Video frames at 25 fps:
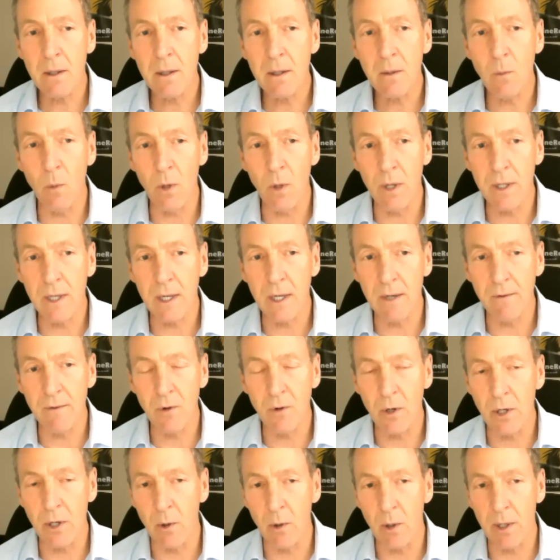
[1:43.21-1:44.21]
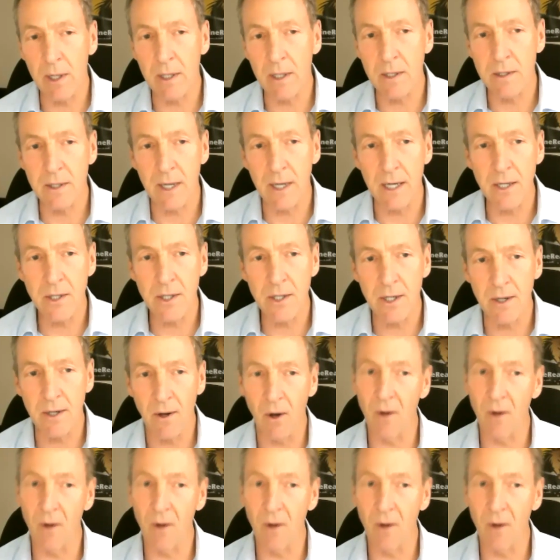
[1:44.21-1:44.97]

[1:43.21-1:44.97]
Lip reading: working for your organization,